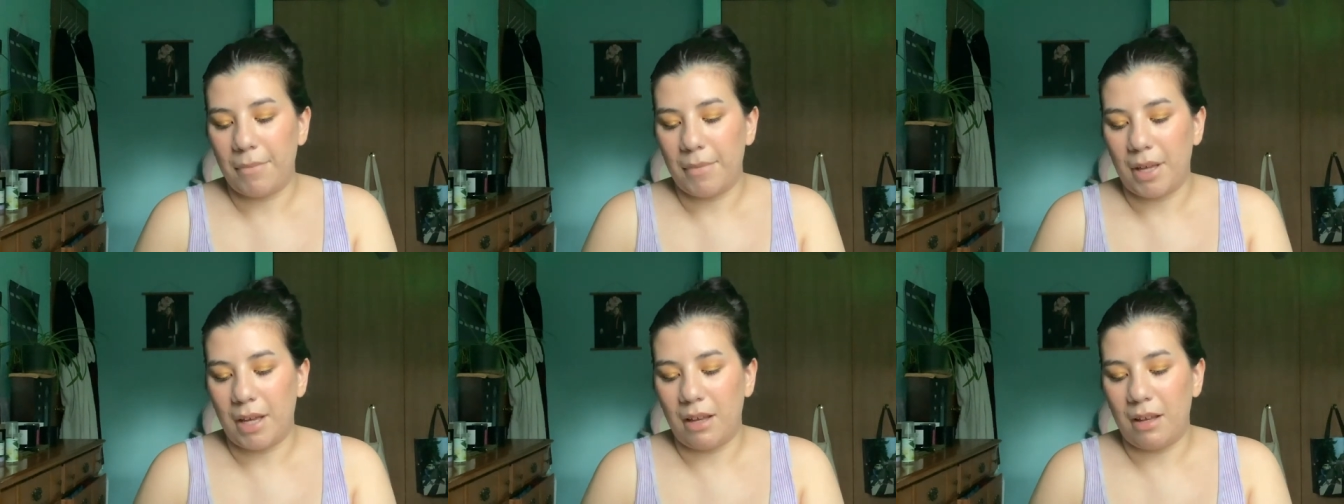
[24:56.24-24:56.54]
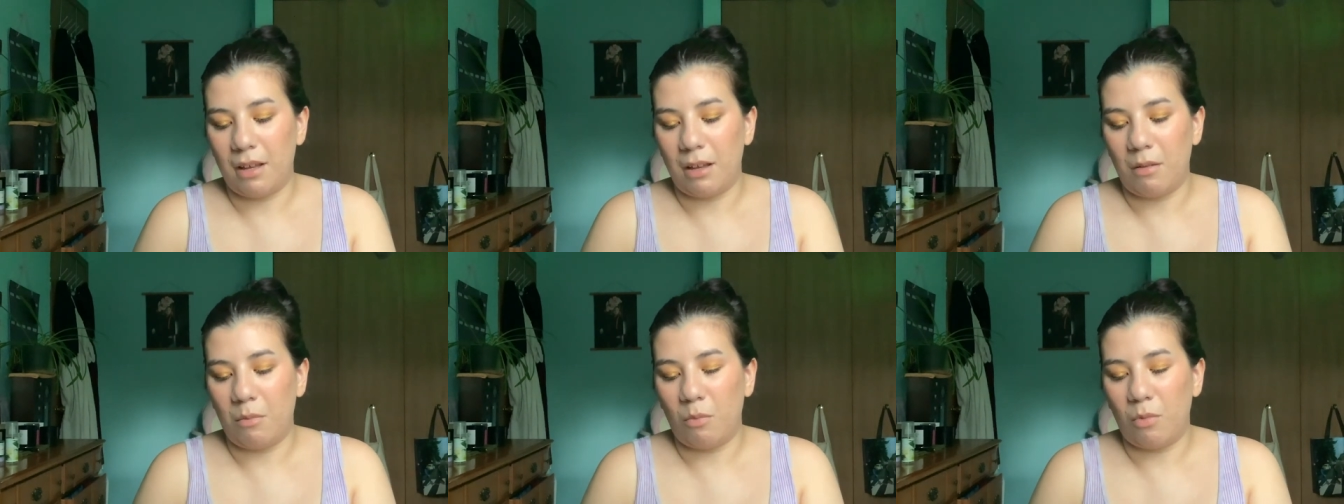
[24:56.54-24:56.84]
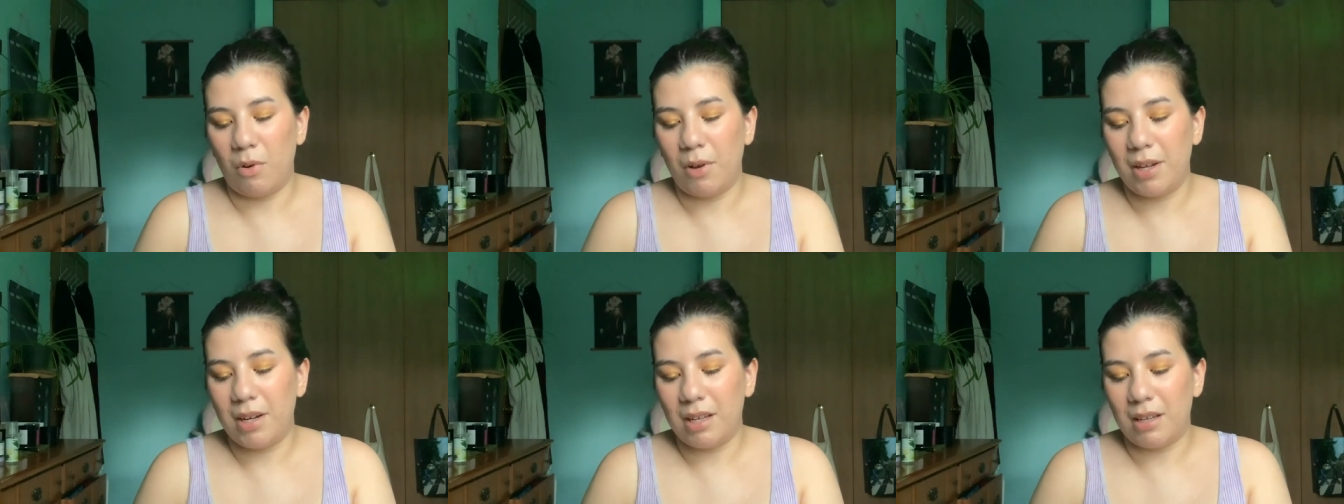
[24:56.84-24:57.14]
dollars. Um,
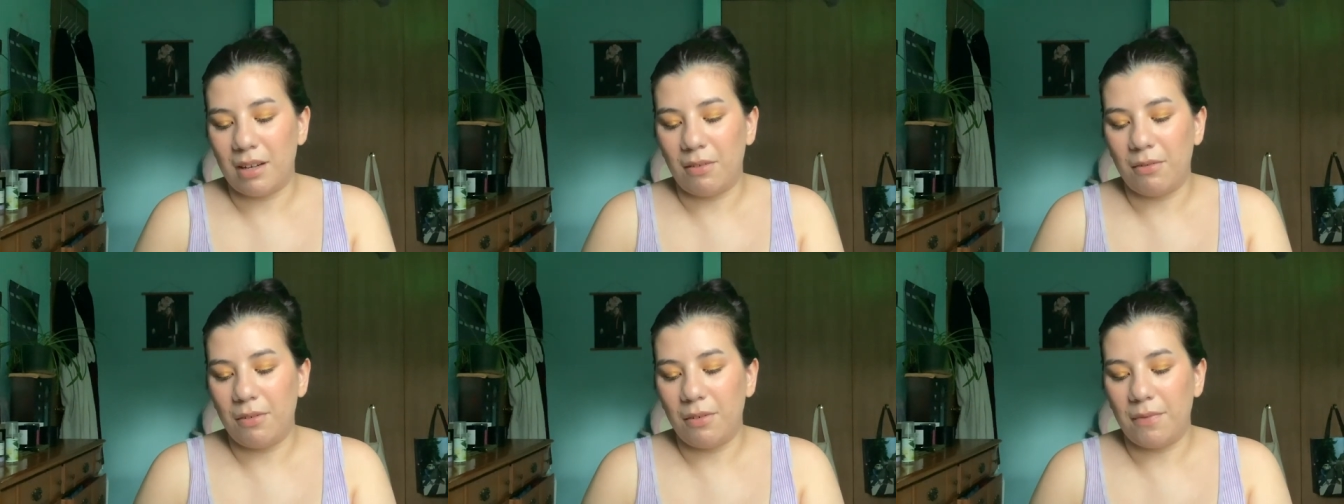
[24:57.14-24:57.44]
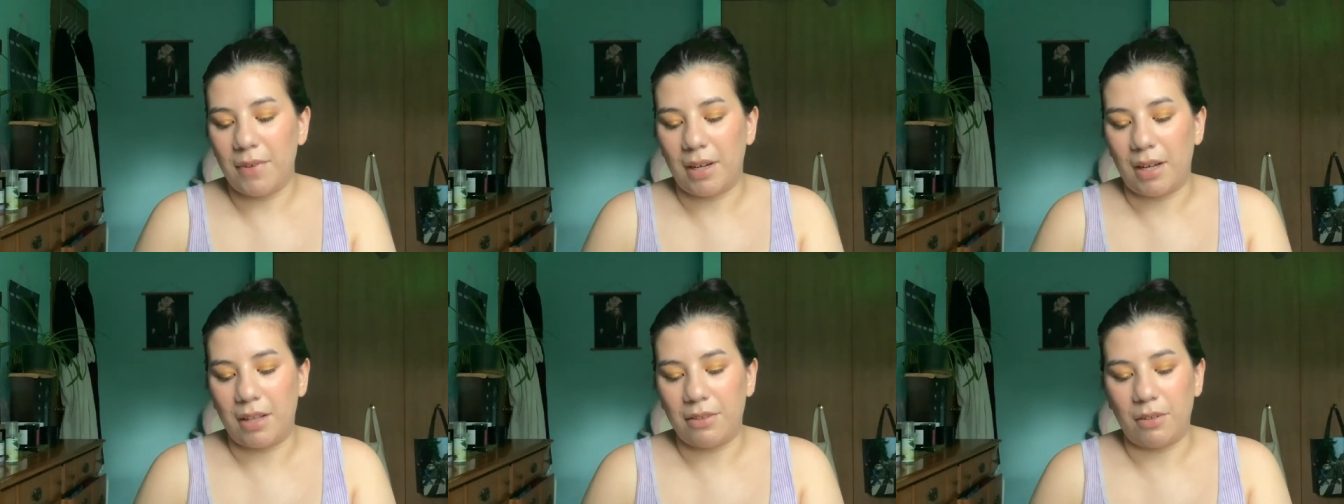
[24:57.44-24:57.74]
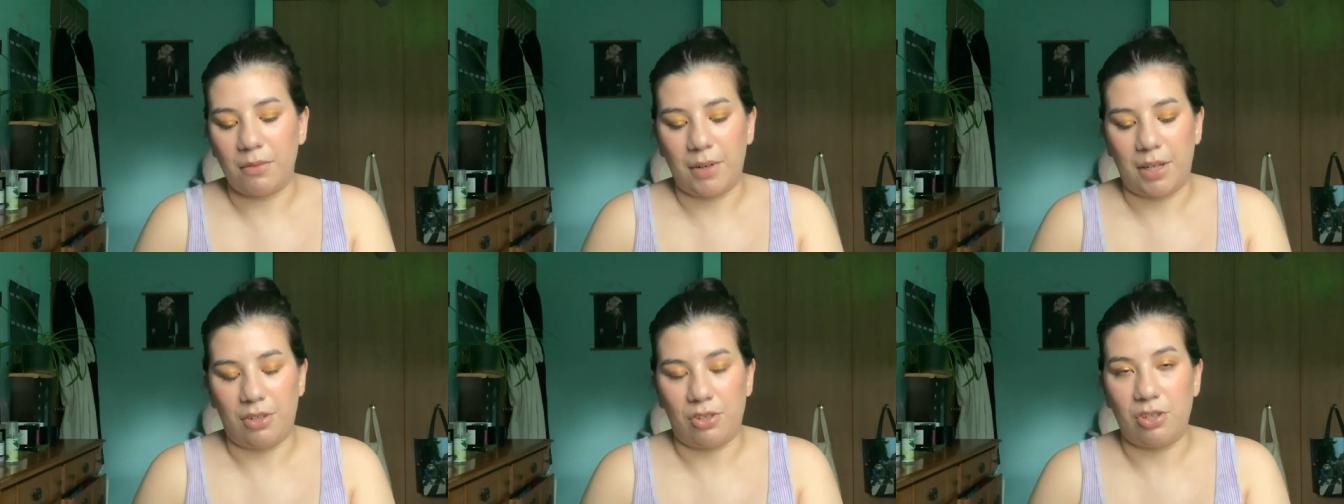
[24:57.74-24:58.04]
one, I don't know if I got the
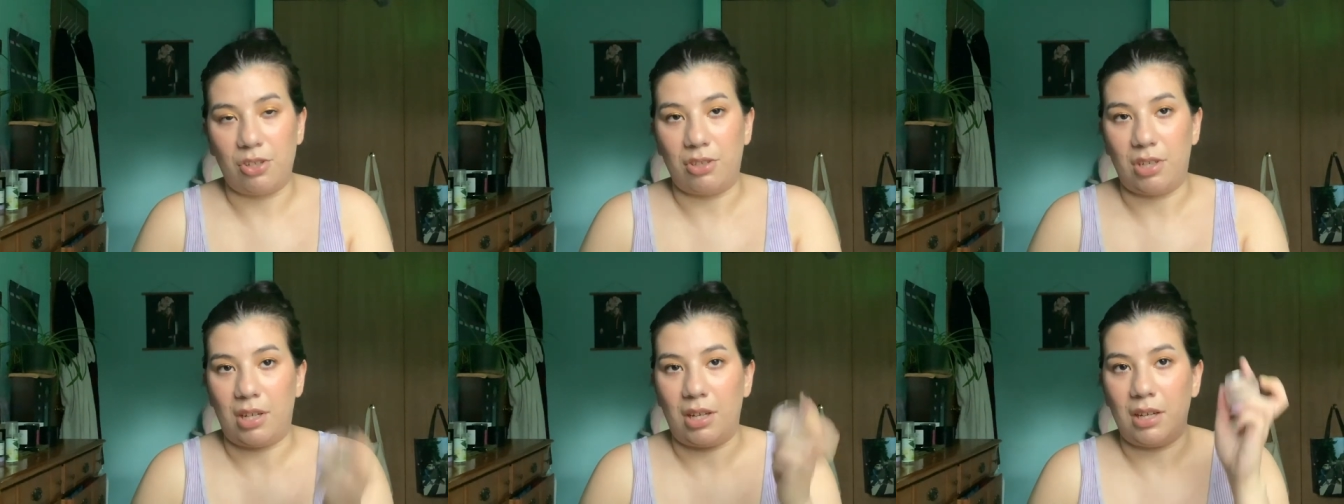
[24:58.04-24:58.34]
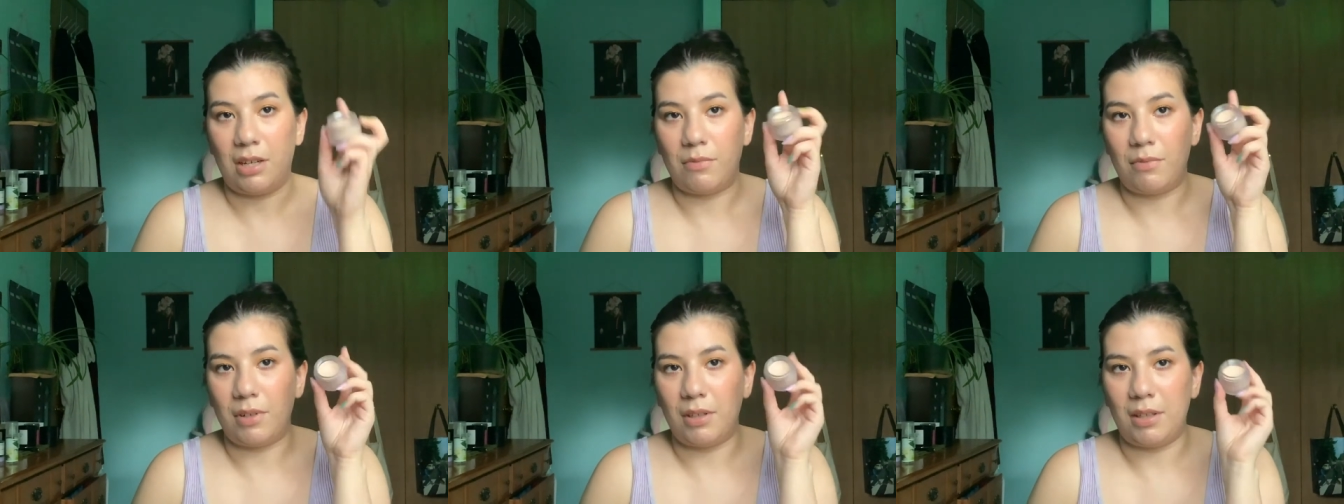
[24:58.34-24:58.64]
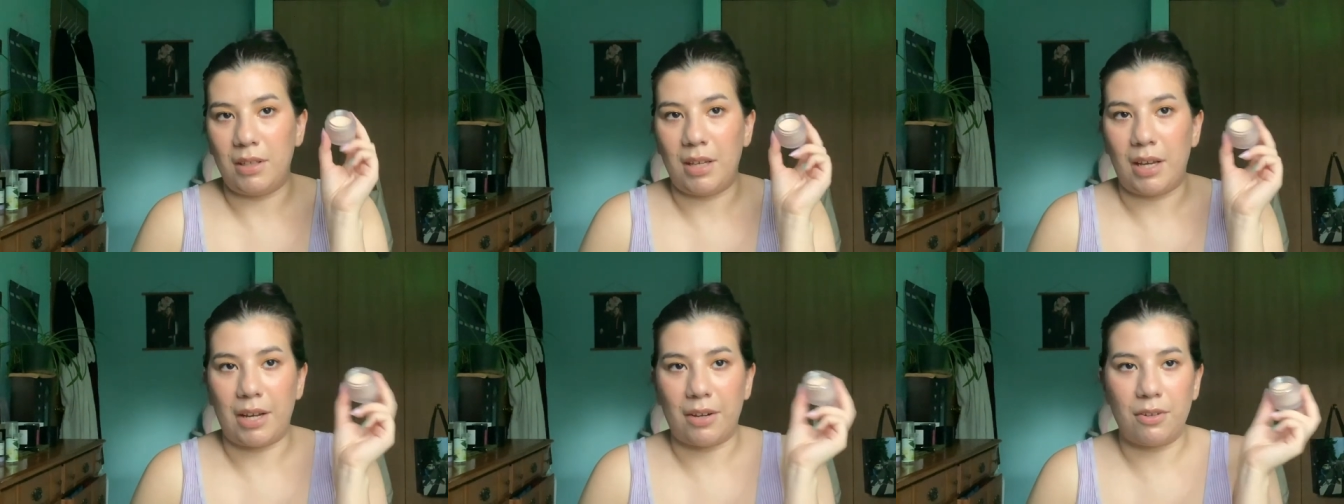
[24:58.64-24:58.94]
right shade,
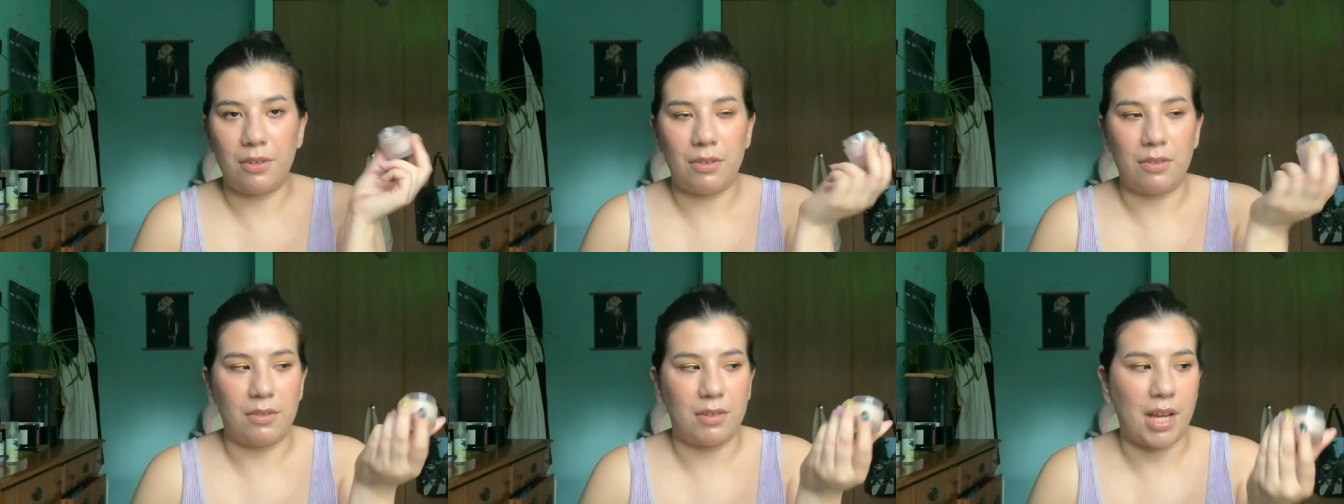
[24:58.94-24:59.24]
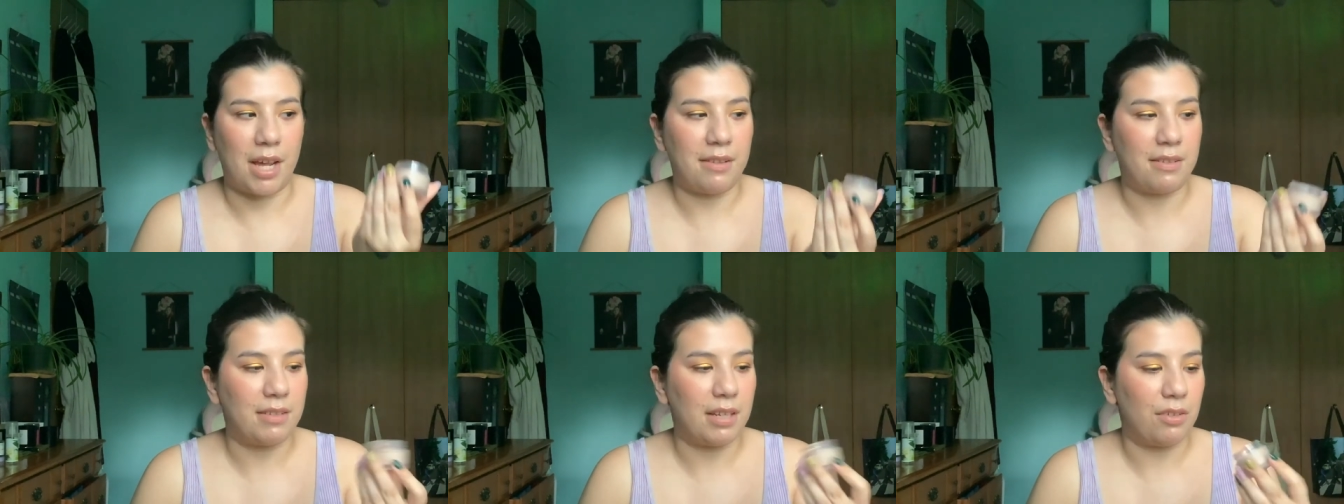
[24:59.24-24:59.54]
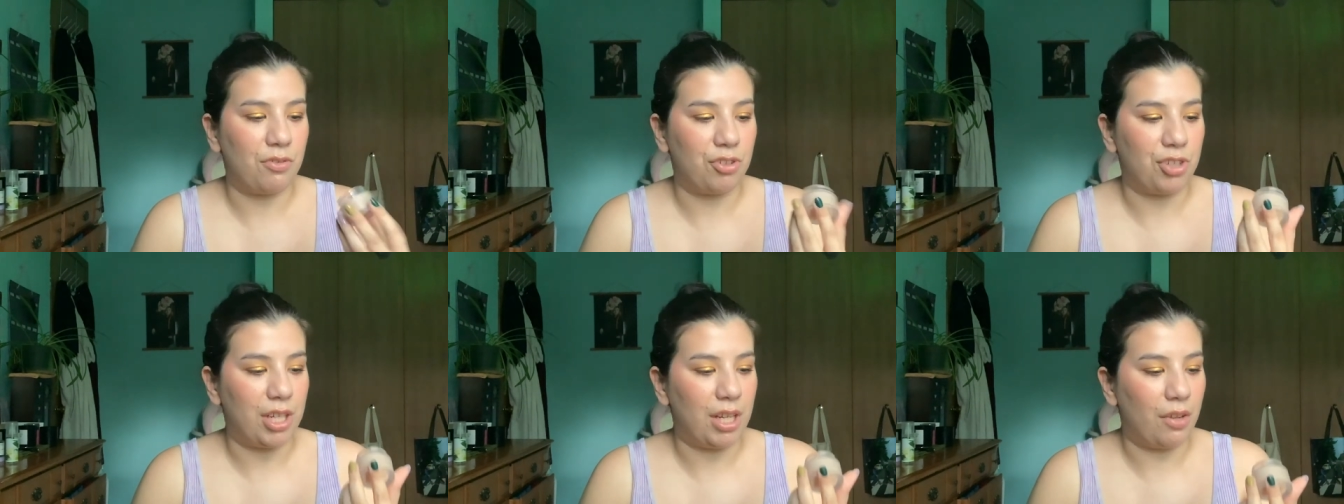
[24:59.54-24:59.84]
really. I couldn't test
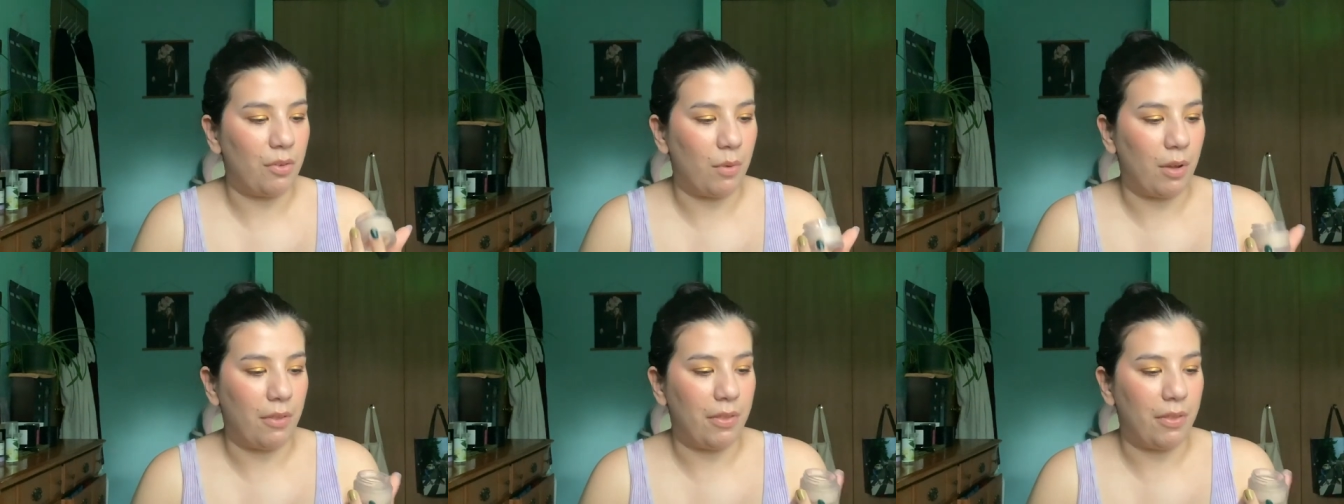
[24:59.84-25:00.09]
out shades while